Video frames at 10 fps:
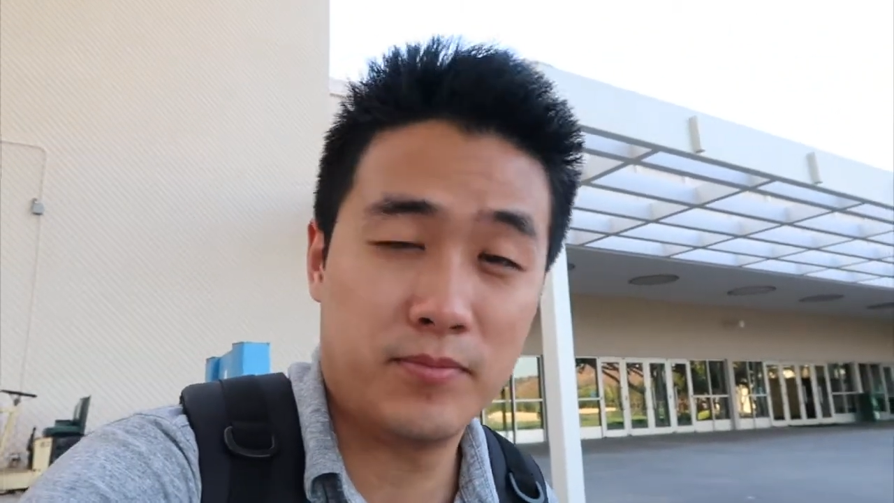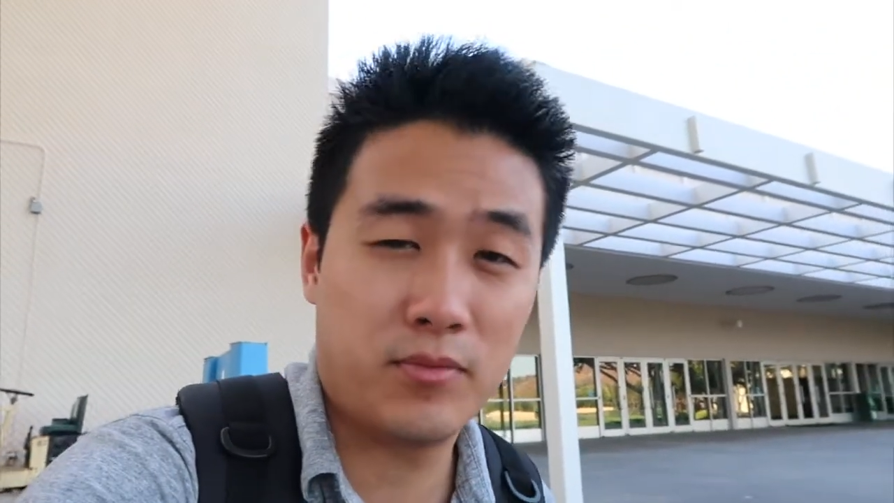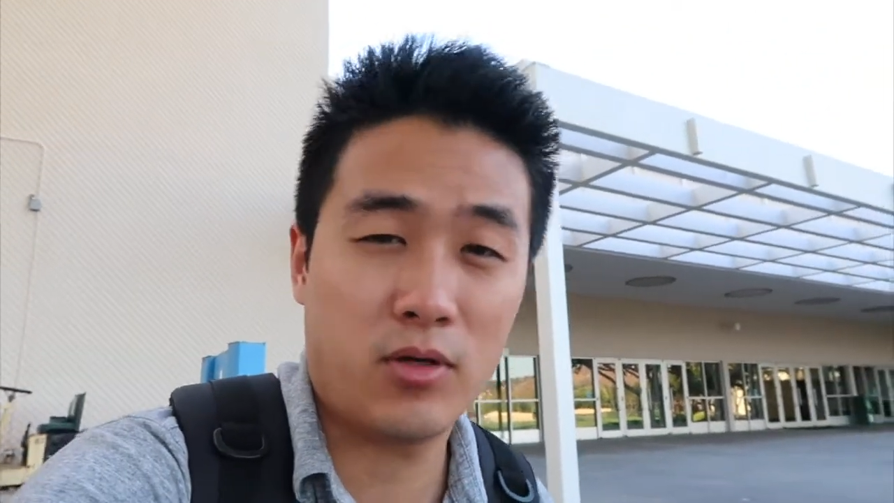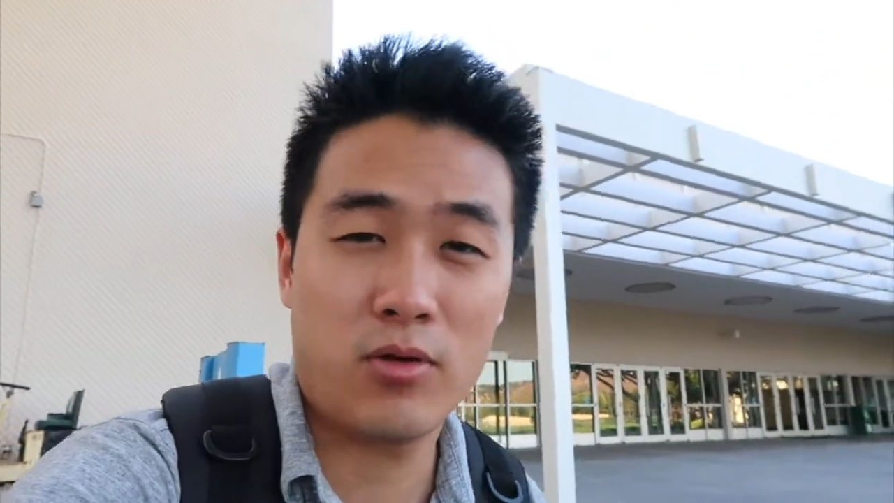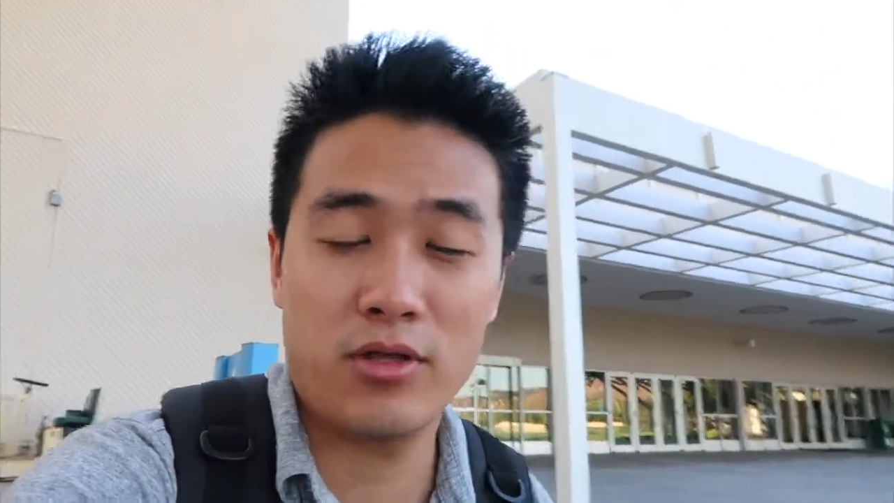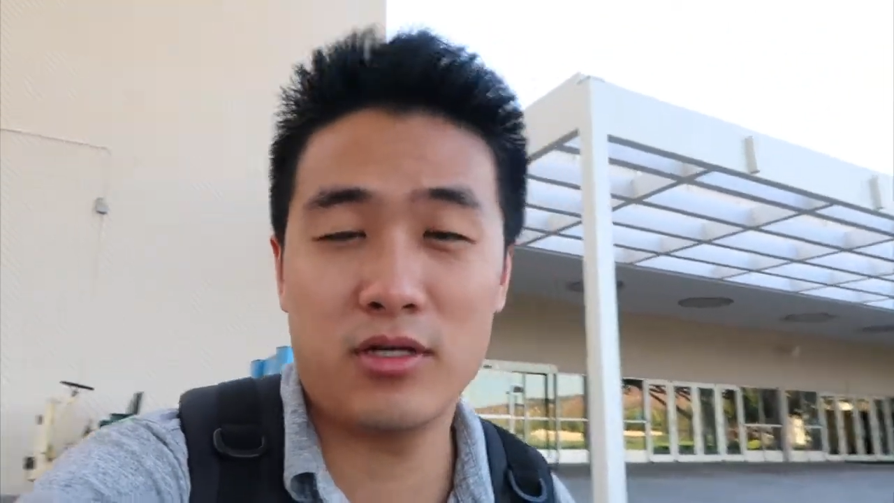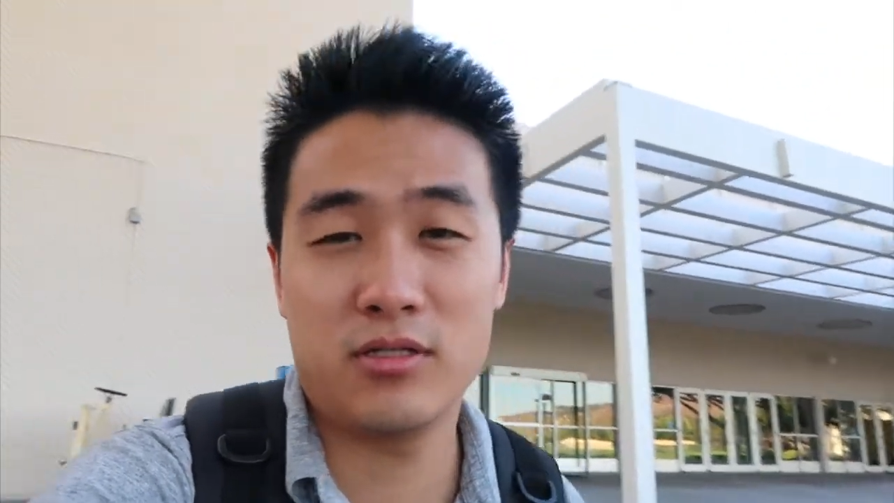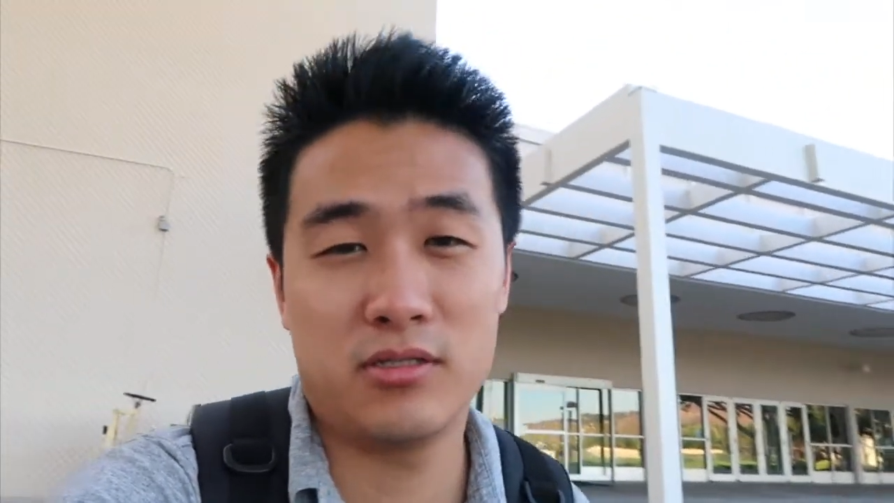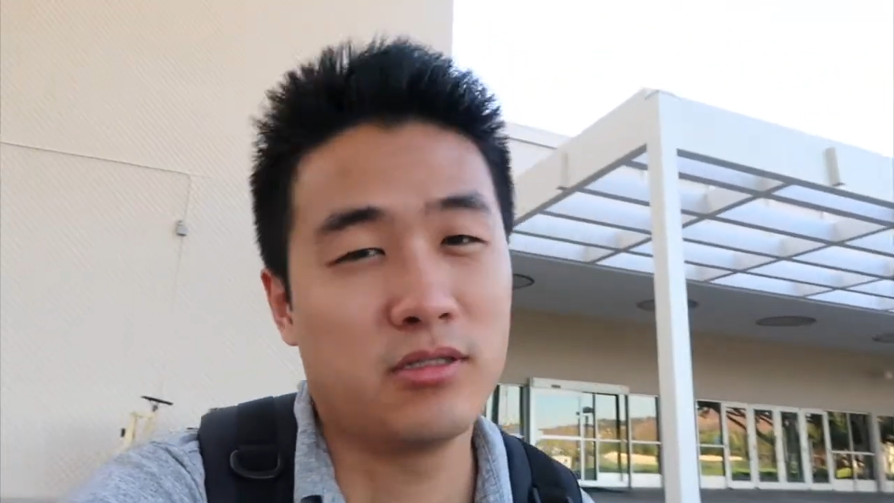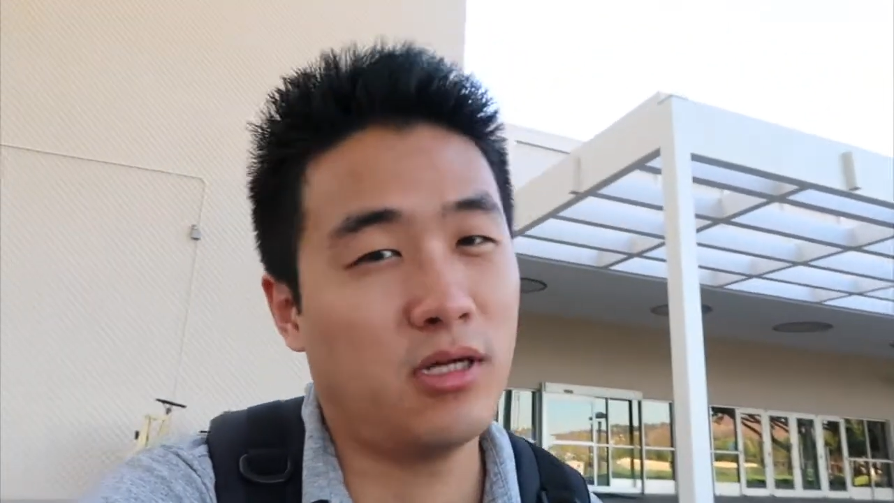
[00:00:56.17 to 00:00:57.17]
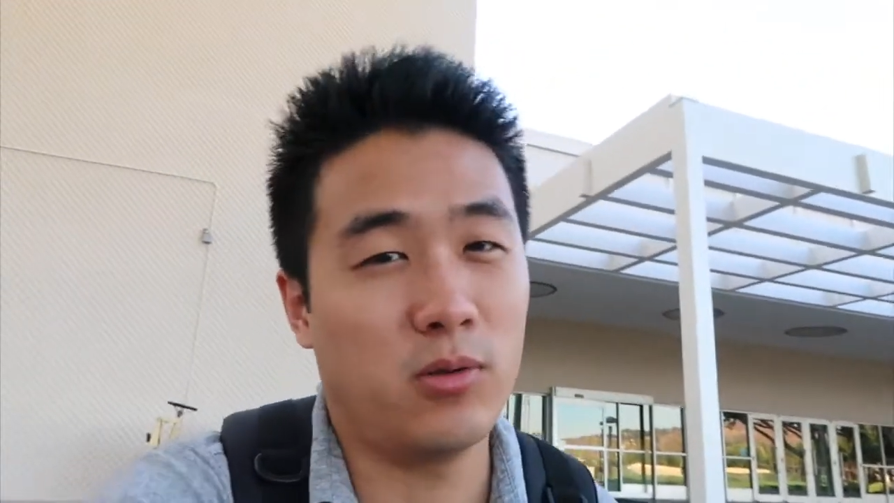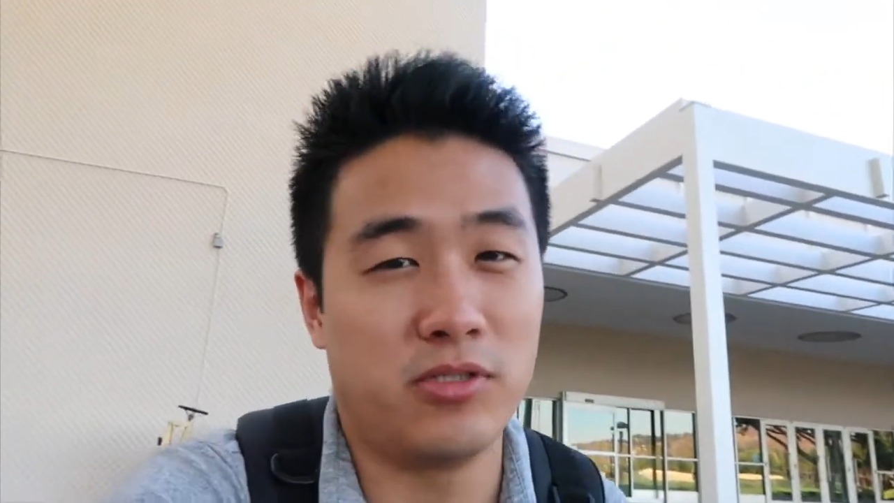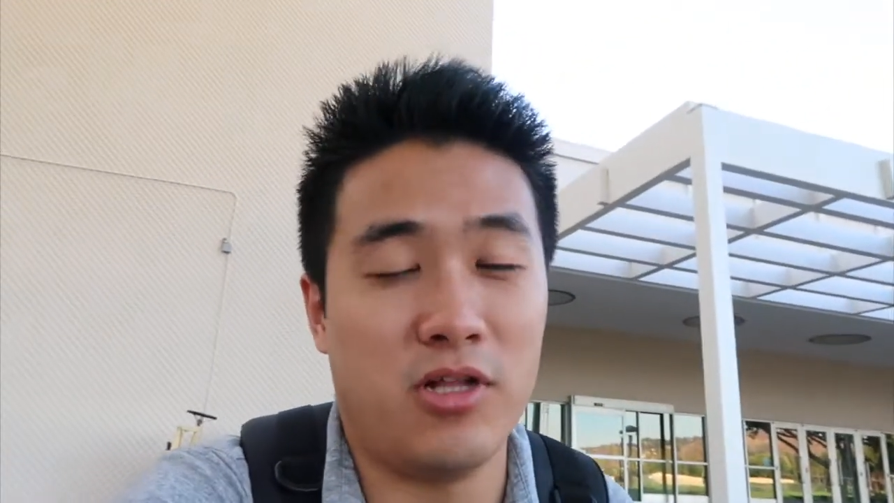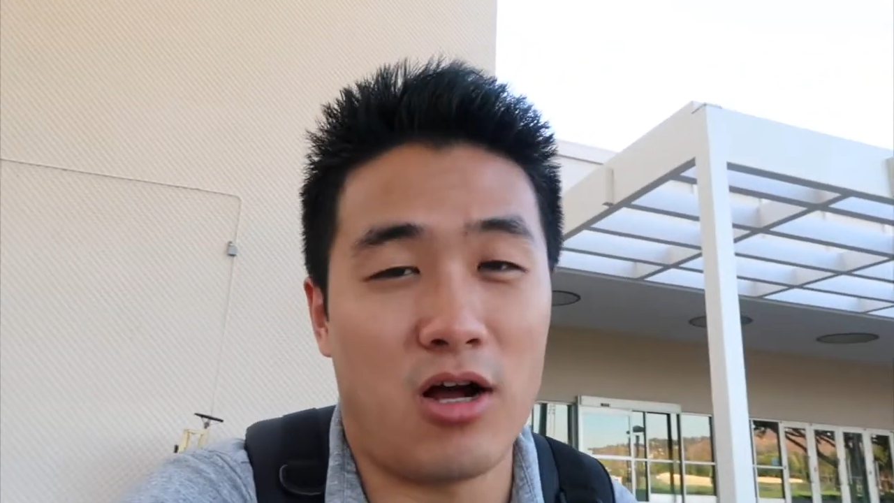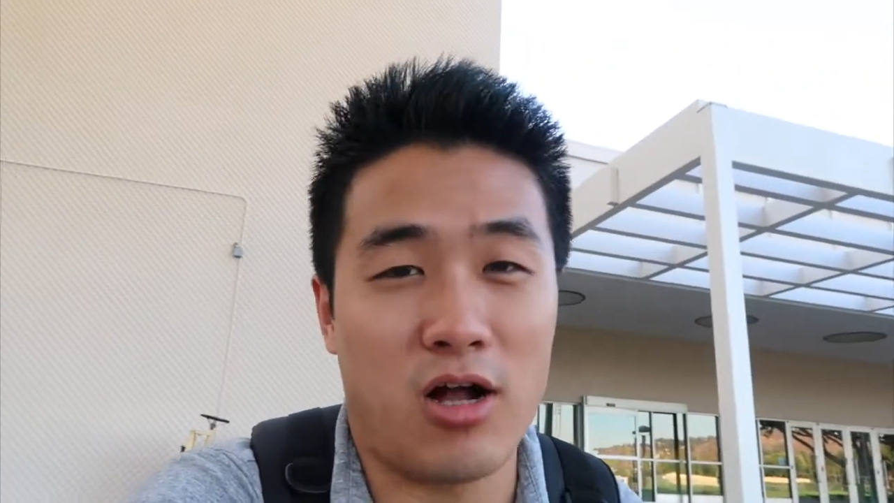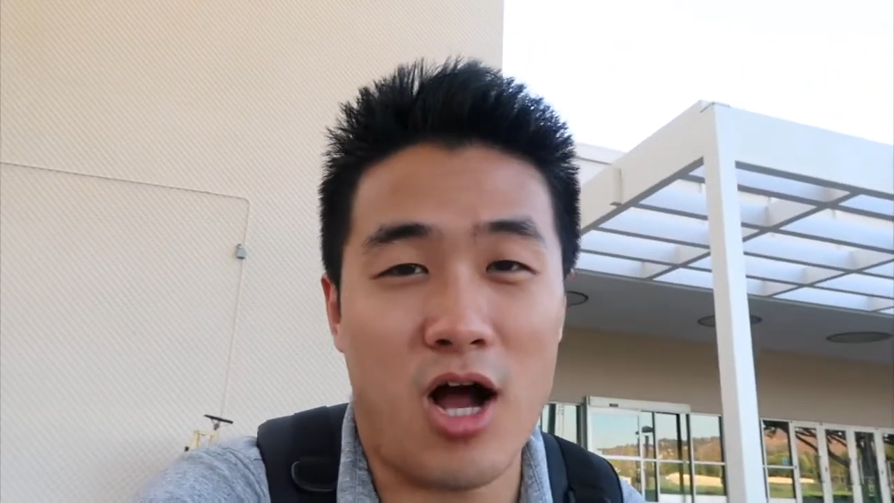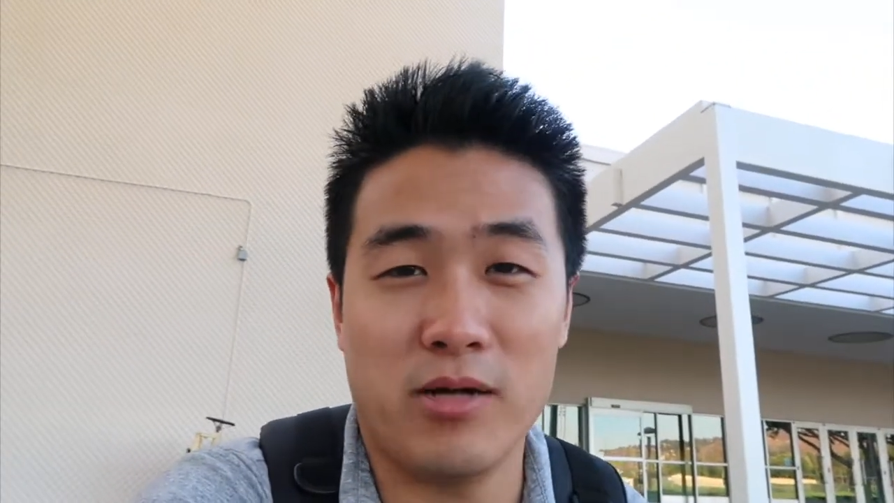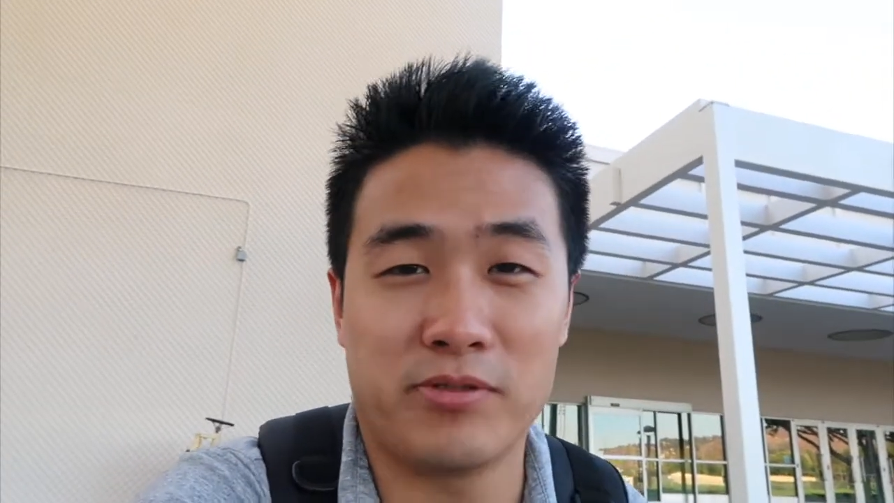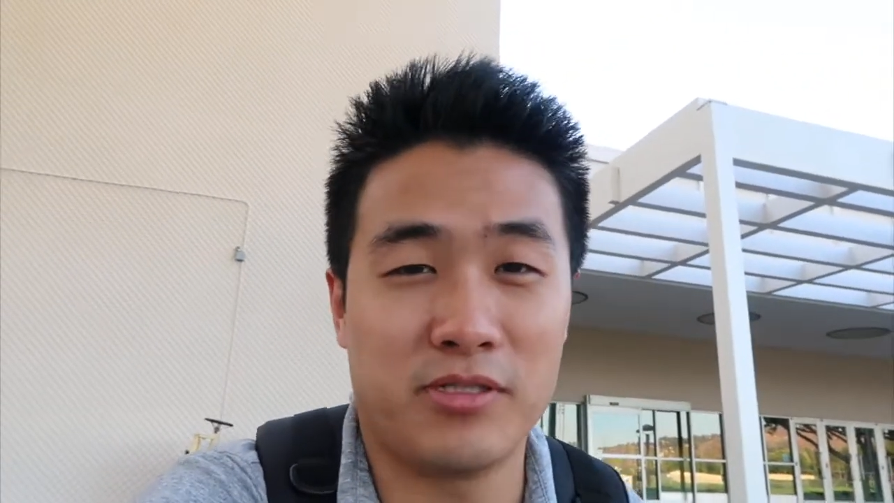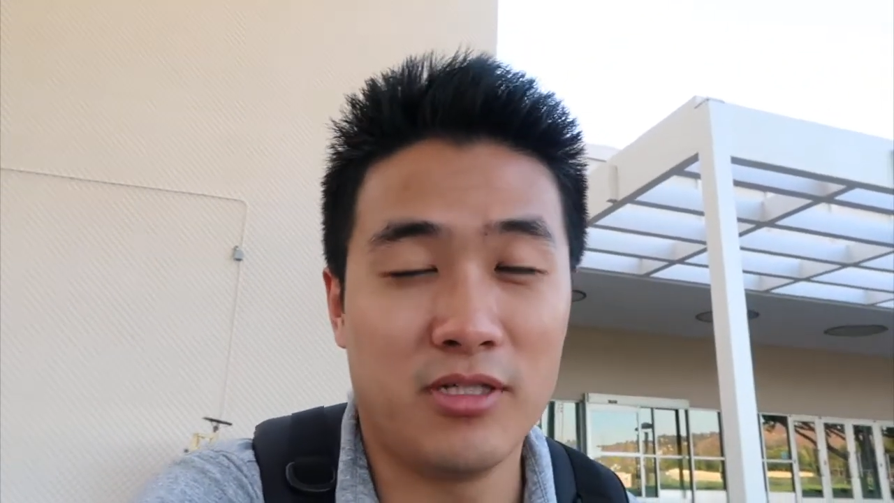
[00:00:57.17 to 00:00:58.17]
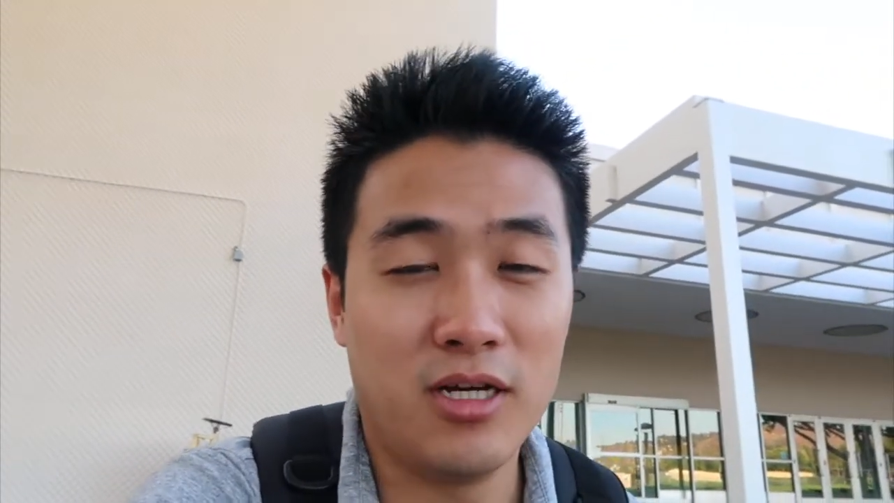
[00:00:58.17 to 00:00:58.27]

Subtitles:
the good thing is there was no cops.